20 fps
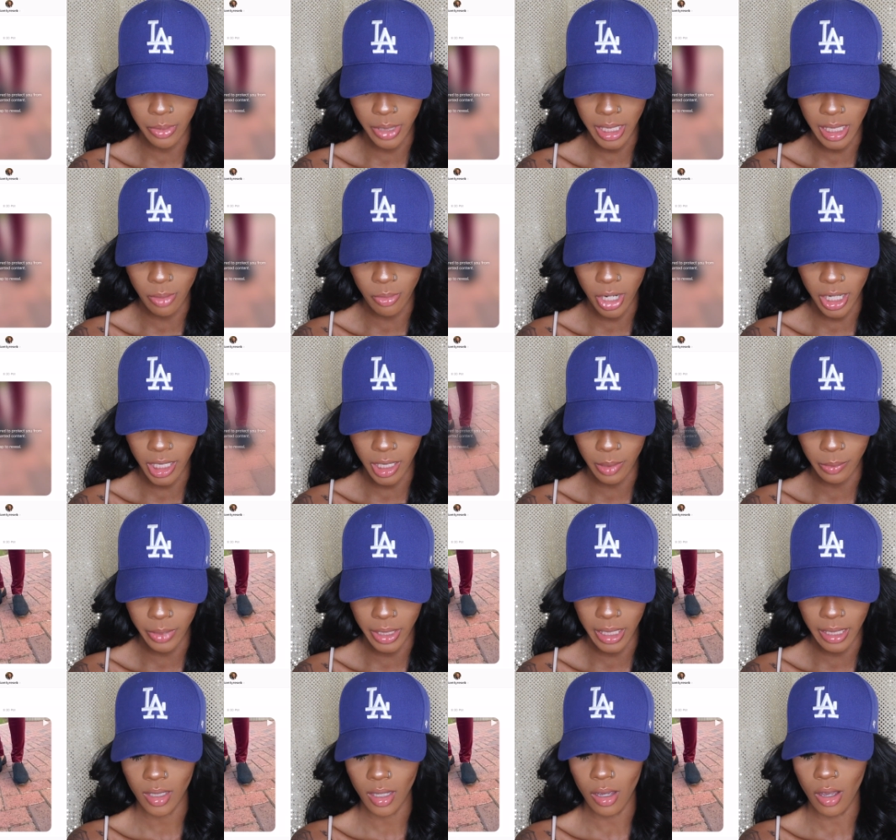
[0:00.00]
what he working
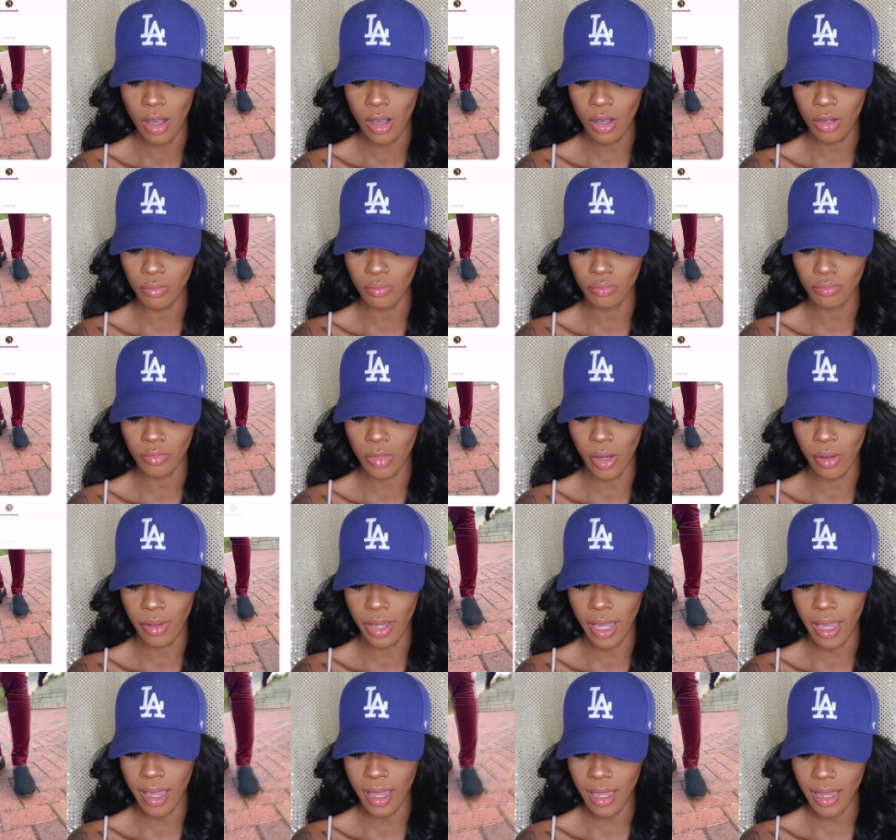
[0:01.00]
with. Oh,
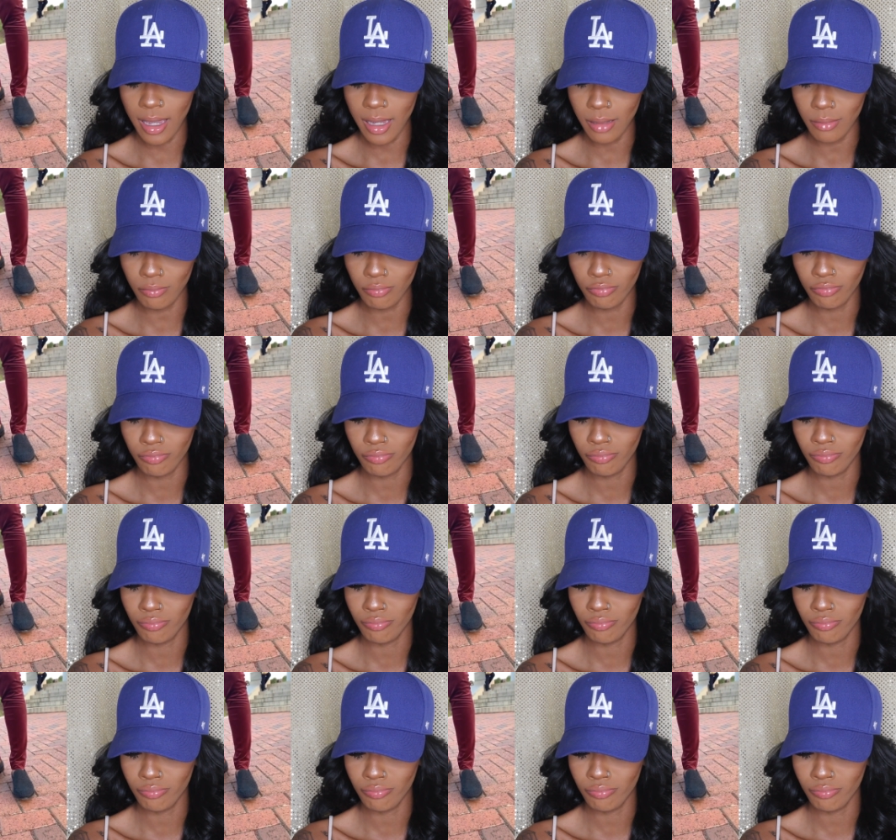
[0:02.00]
okay.